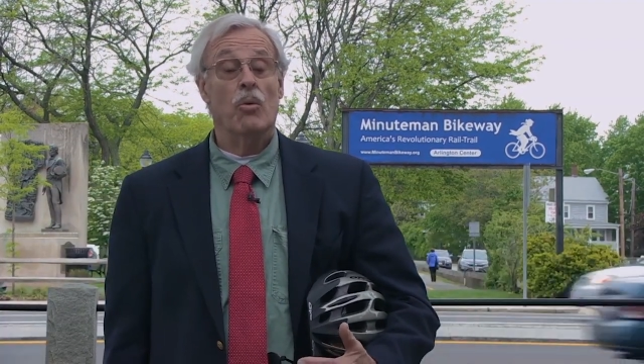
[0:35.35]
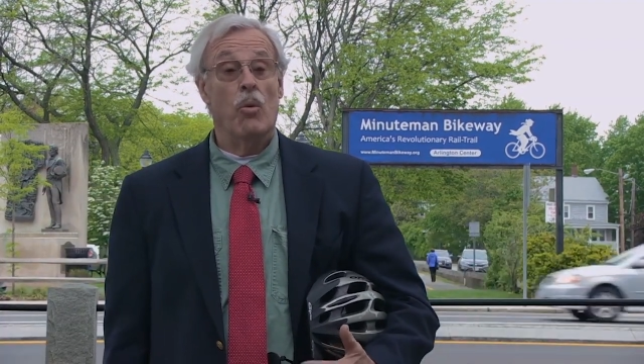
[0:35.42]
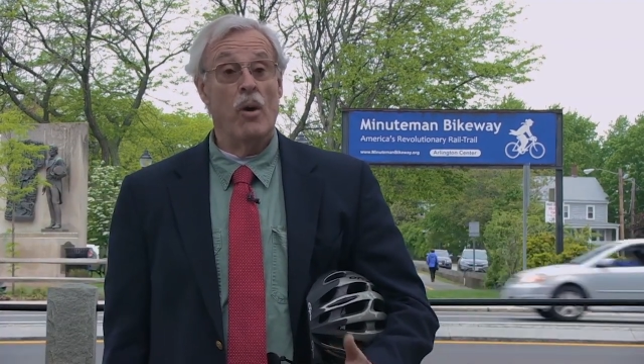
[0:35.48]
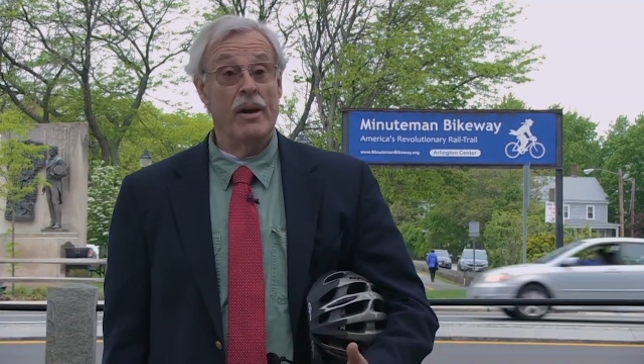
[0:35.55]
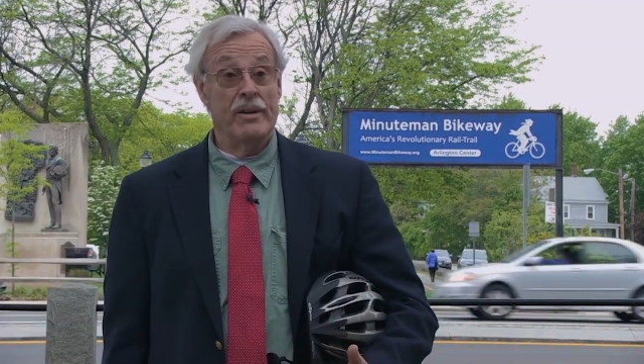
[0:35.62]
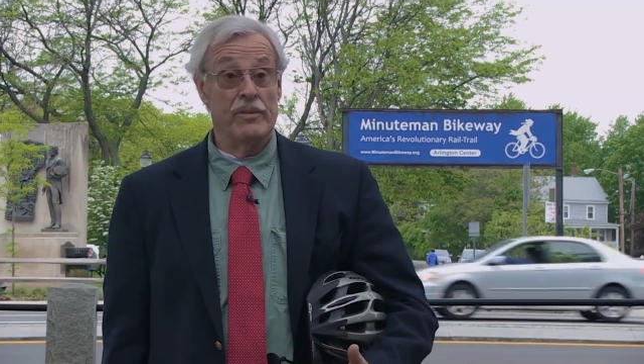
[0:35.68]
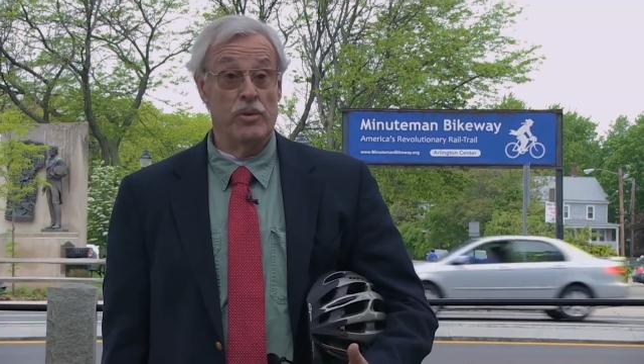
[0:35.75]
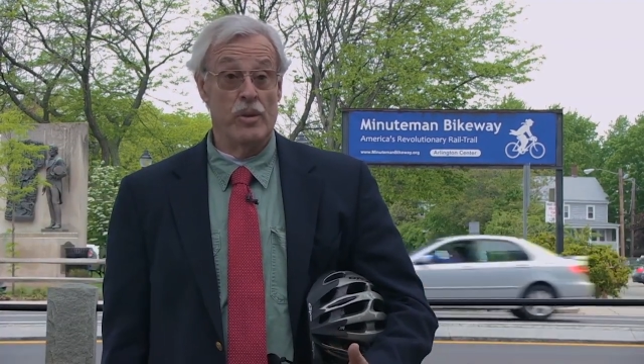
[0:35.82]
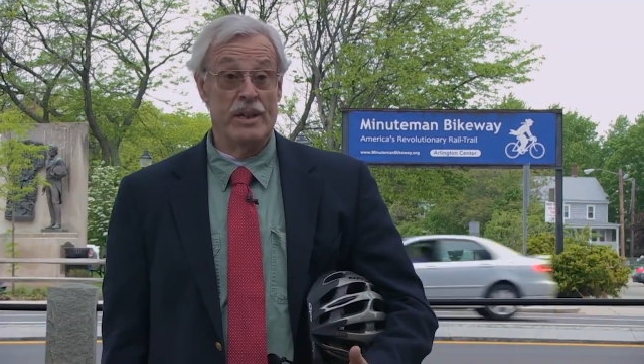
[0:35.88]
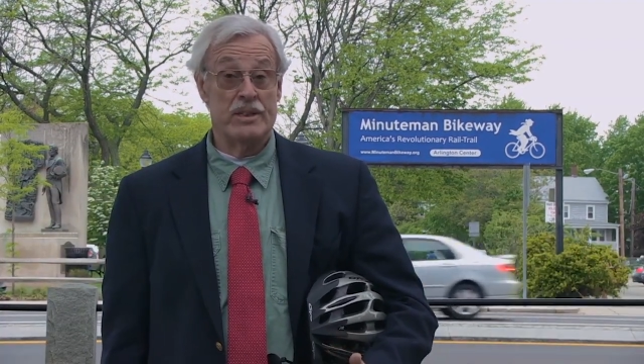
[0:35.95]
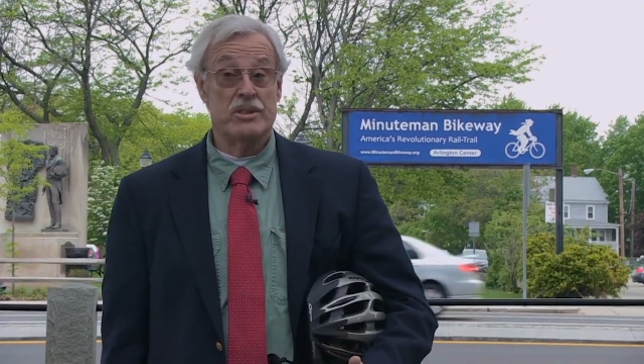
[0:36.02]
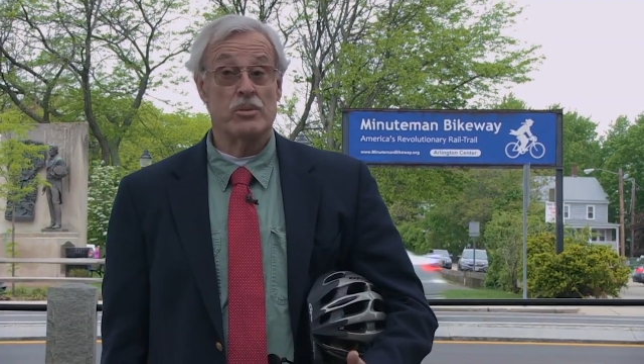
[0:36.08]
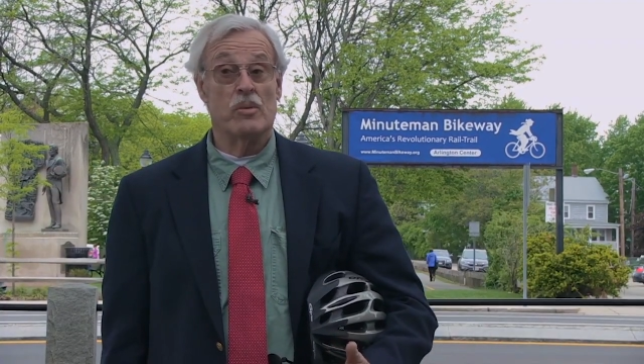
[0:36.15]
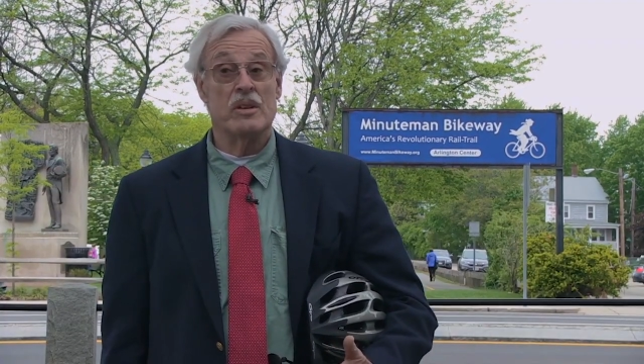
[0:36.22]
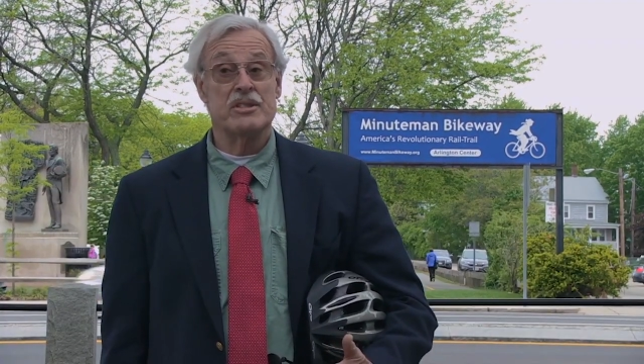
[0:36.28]
one of
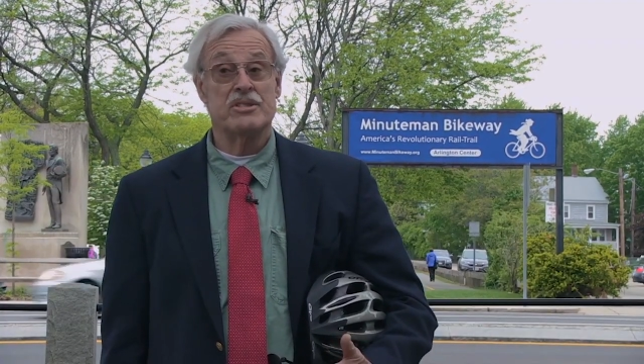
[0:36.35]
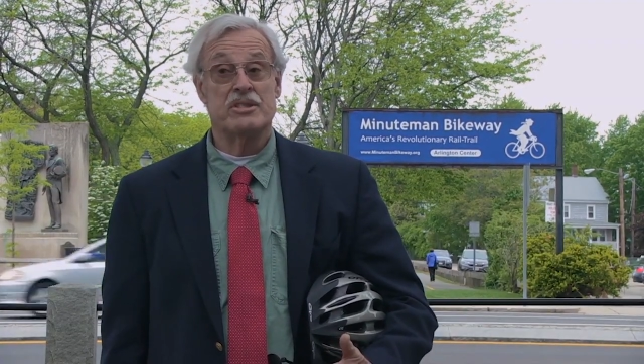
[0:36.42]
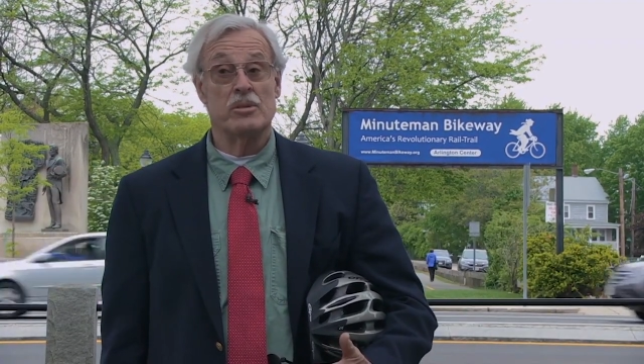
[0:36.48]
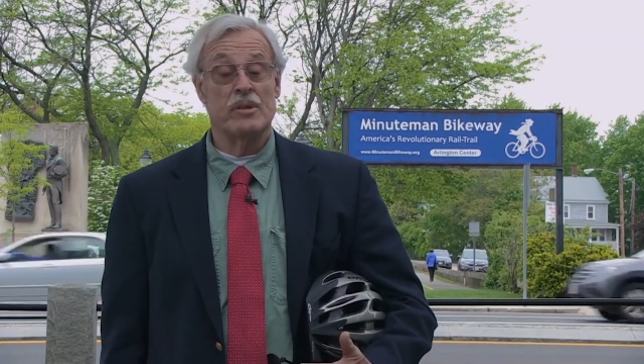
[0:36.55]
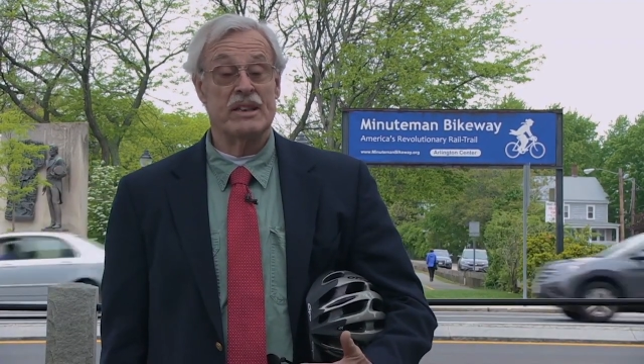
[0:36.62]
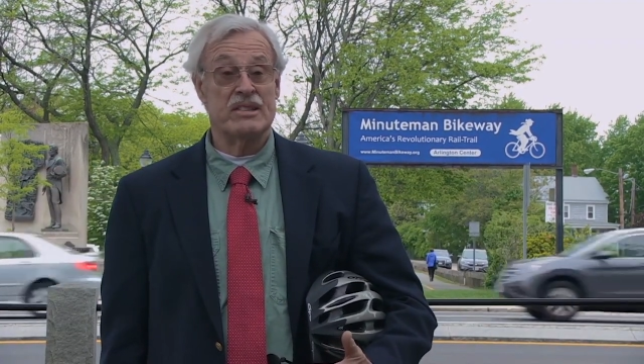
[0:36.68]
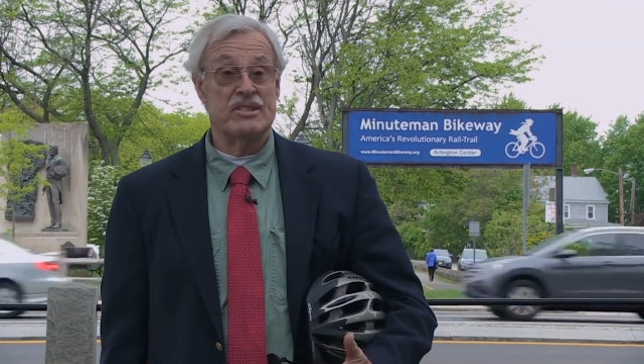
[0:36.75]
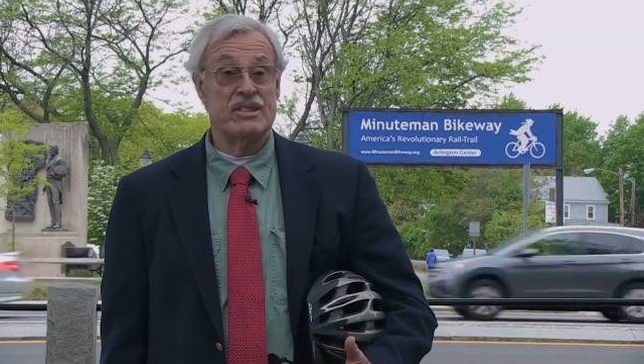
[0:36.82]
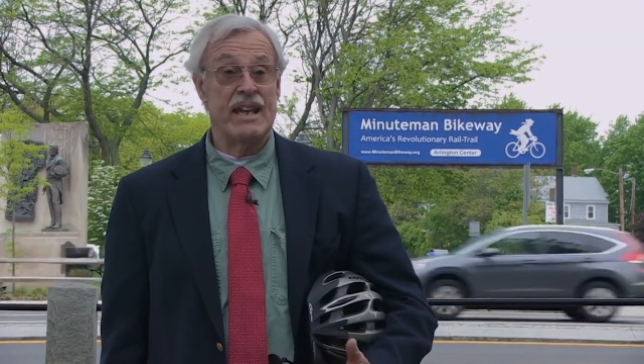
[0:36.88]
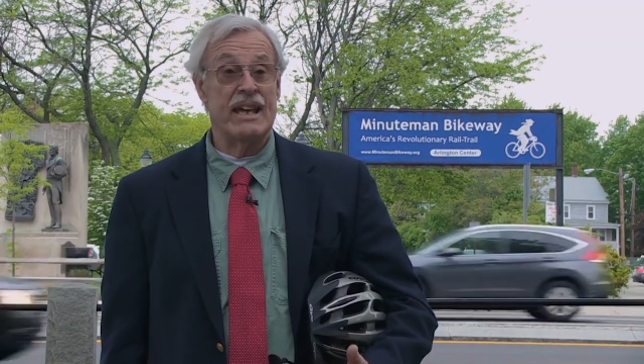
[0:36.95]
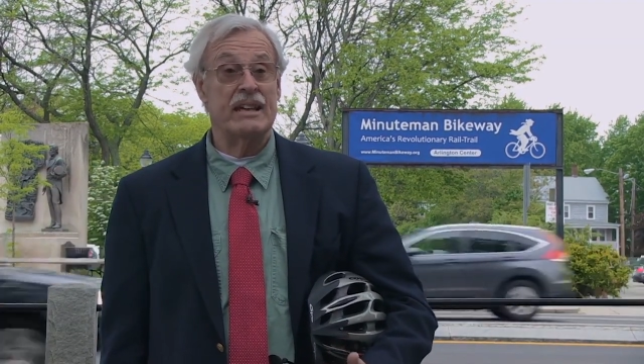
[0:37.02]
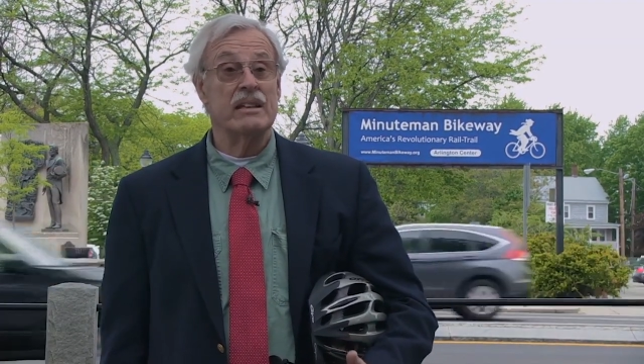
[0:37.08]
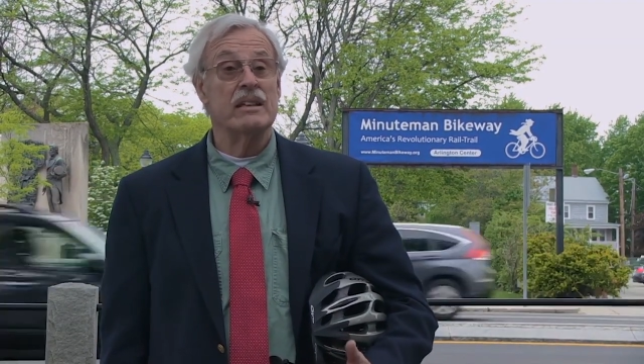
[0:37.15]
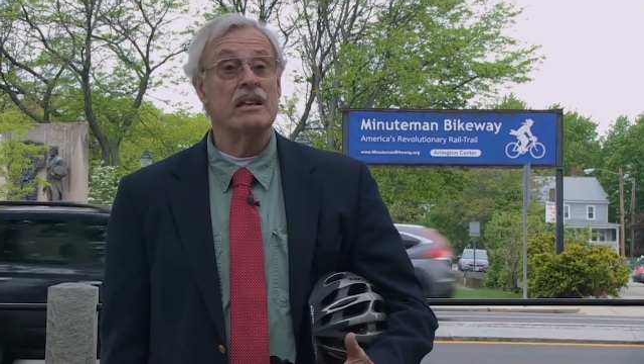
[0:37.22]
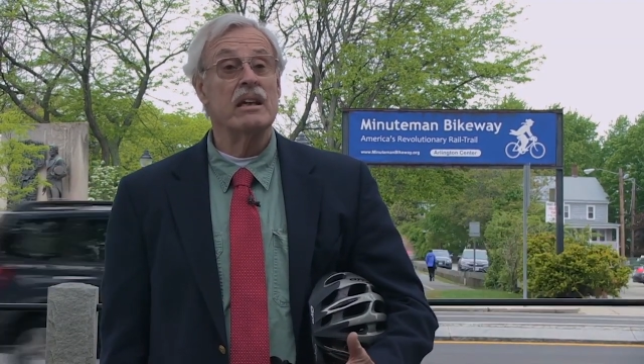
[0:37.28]
which was to
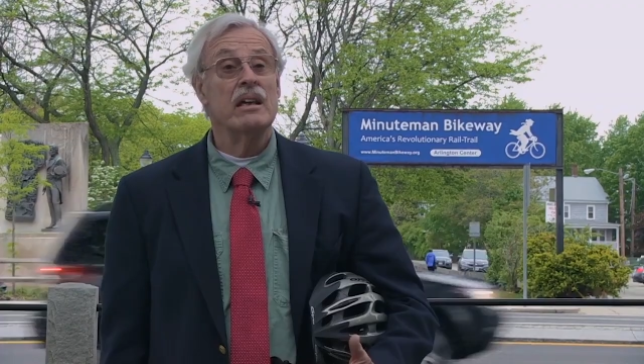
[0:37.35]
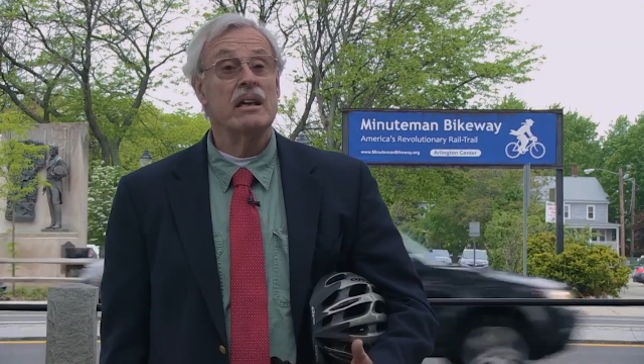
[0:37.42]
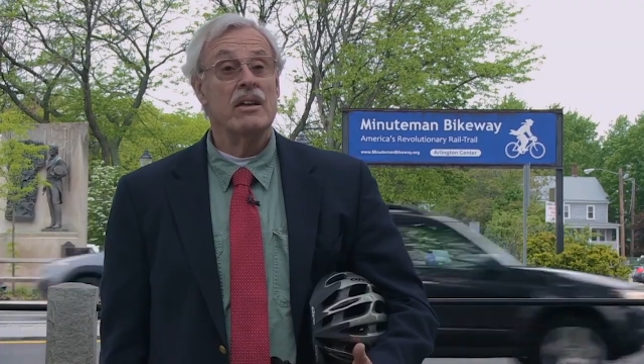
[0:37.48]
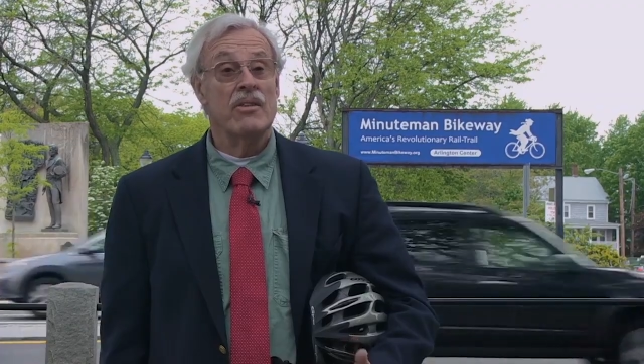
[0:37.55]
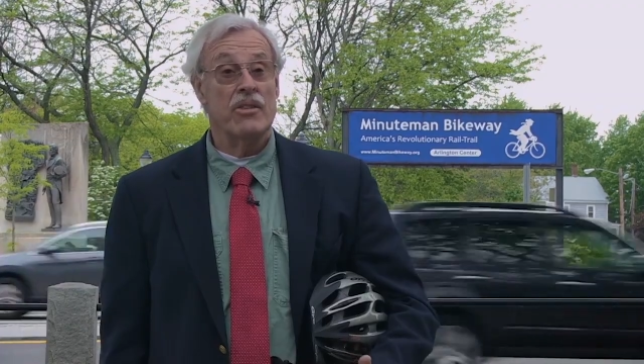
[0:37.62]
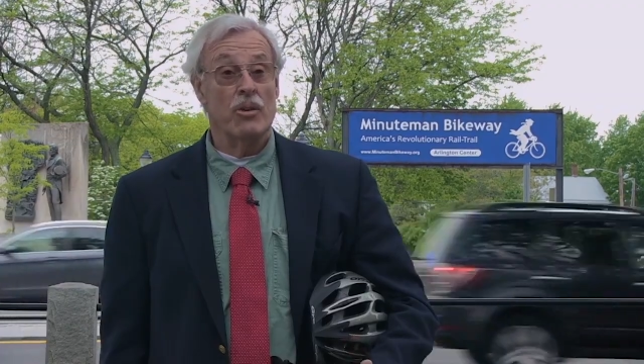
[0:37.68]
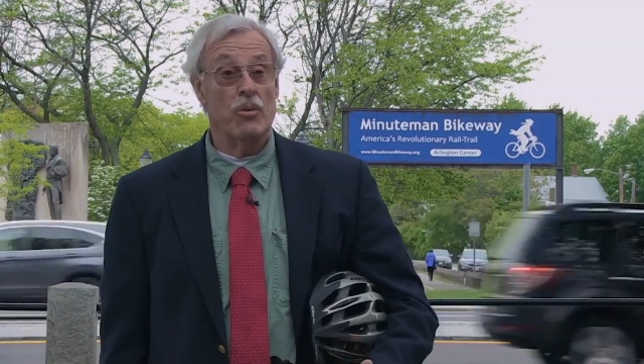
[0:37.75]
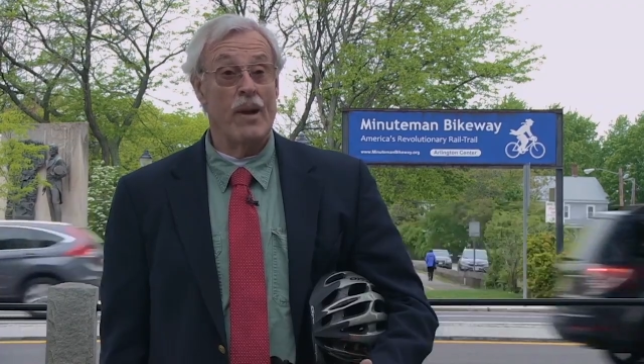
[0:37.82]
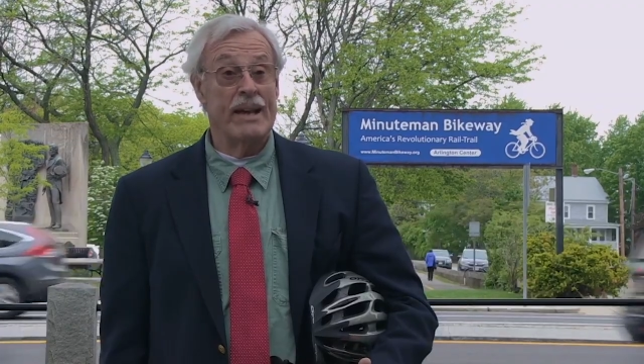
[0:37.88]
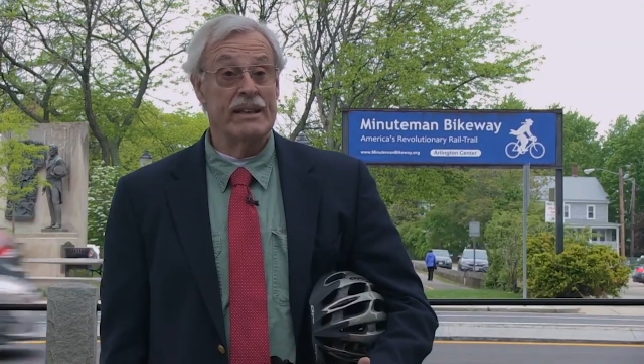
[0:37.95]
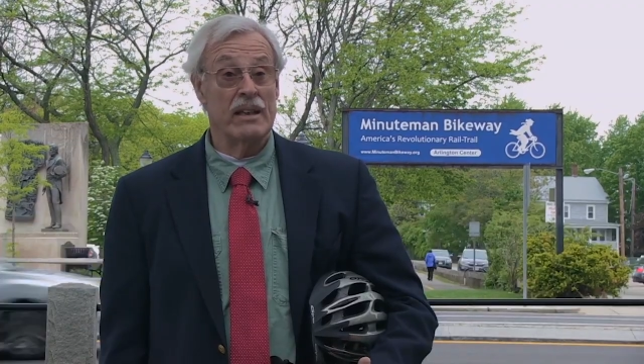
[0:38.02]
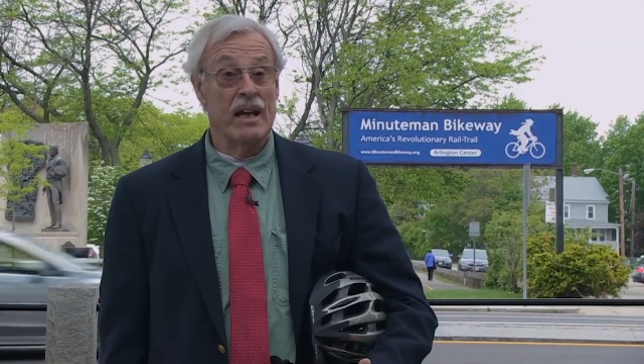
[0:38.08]
extend the red